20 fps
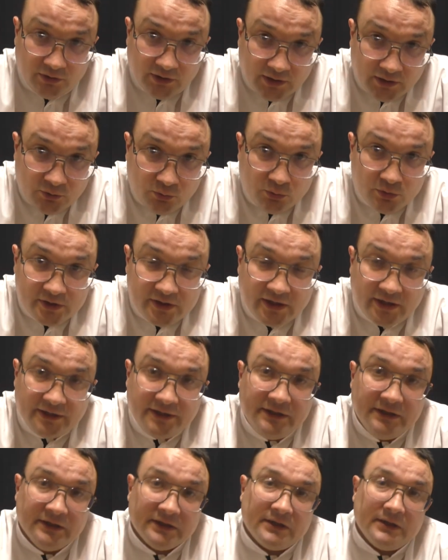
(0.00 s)
A
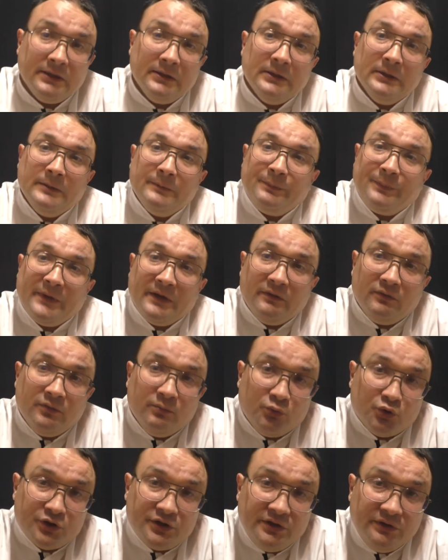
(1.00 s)
consequence of this scar
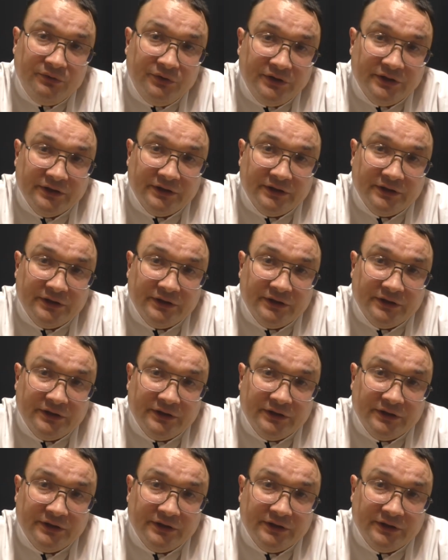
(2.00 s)
burn